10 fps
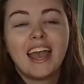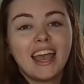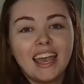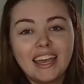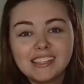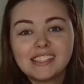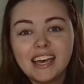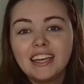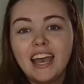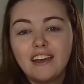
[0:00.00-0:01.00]
It's like
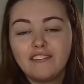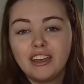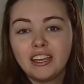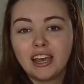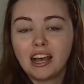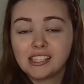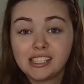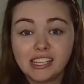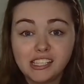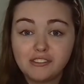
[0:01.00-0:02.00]
having a
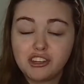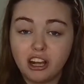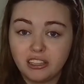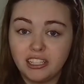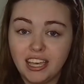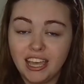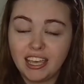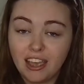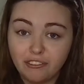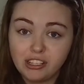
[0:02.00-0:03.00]
slice of chocolate cake
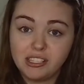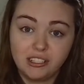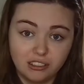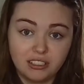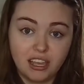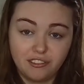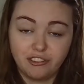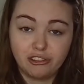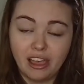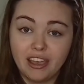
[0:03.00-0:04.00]
every single day of your
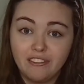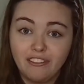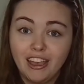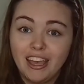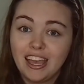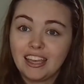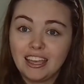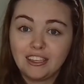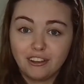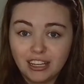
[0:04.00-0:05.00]
life.
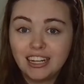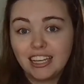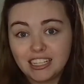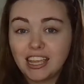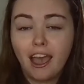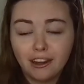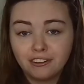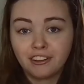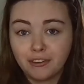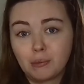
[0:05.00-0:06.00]
You're gonna get tired
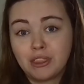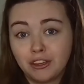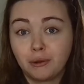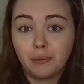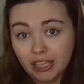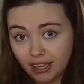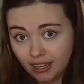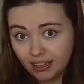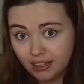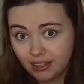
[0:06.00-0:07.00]
of it within a week.
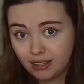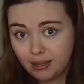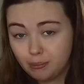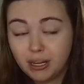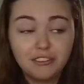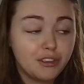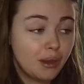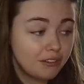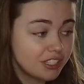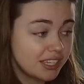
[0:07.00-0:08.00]
But if you have
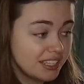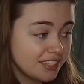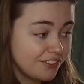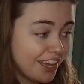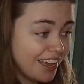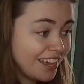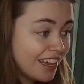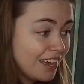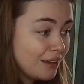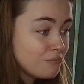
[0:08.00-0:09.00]
a slice of cake
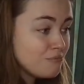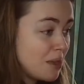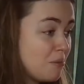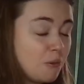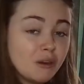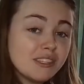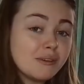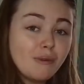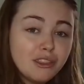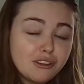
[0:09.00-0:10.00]
maybe once a
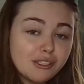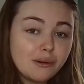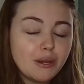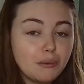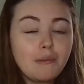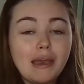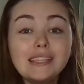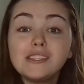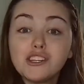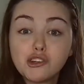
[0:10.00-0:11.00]
month or so, it remains
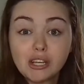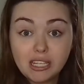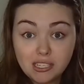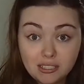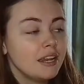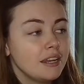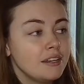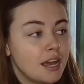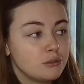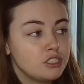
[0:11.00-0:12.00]
a treat.
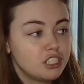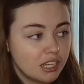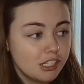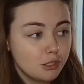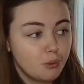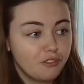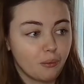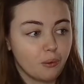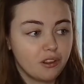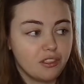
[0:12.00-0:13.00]
Now, just
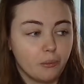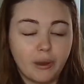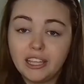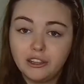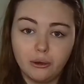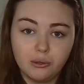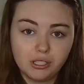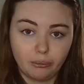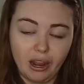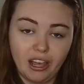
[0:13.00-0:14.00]
before the White Cloaks
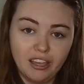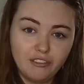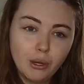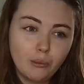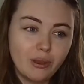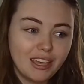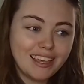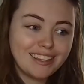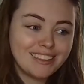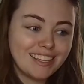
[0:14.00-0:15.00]
arrive, we
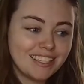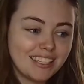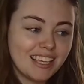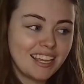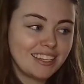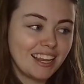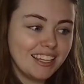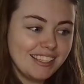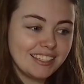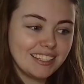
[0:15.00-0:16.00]
get this
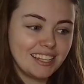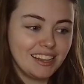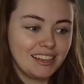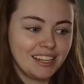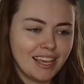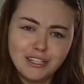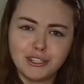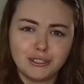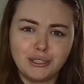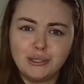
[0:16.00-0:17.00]
nice little
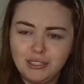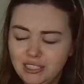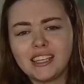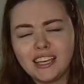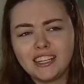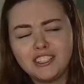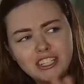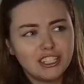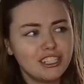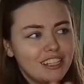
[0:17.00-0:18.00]
interlude. A
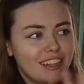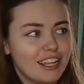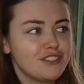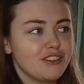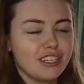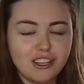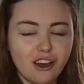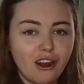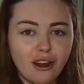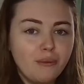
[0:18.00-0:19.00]
gentle electric
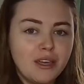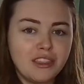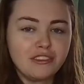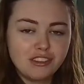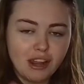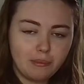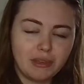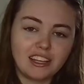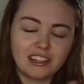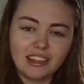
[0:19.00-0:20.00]
guitar with stomping
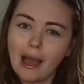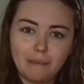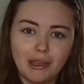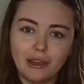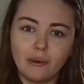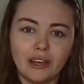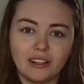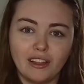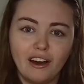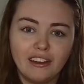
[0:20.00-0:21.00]
and clapping going
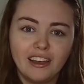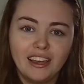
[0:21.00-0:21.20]
along.